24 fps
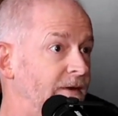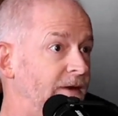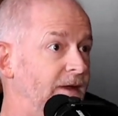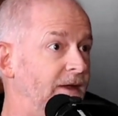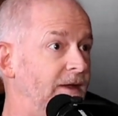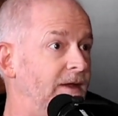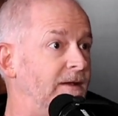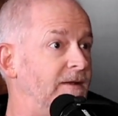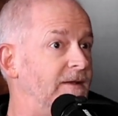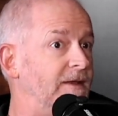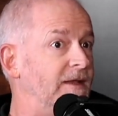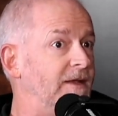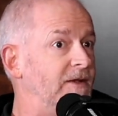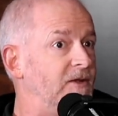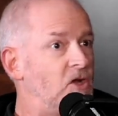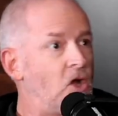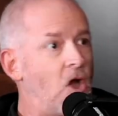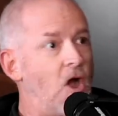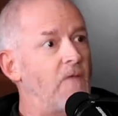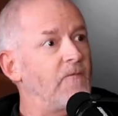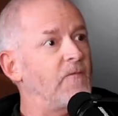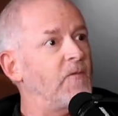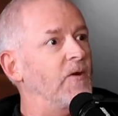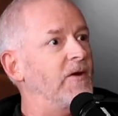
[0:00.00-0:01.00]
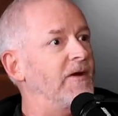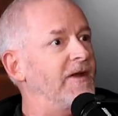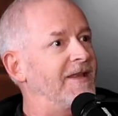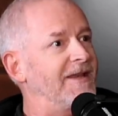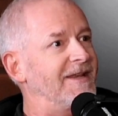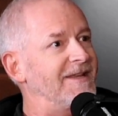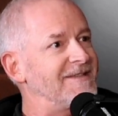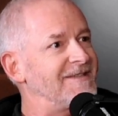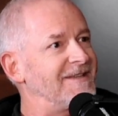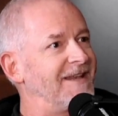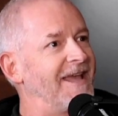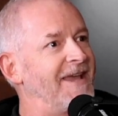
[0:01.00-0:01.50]
and then comfort in
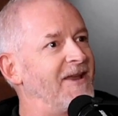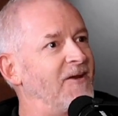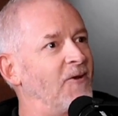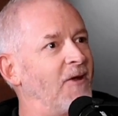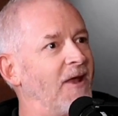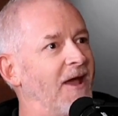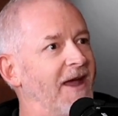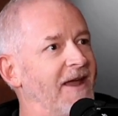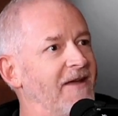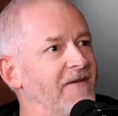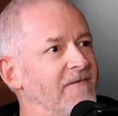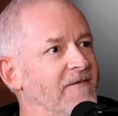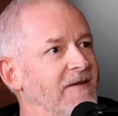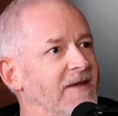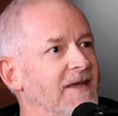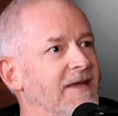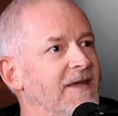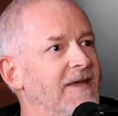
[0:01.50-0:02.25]
its later life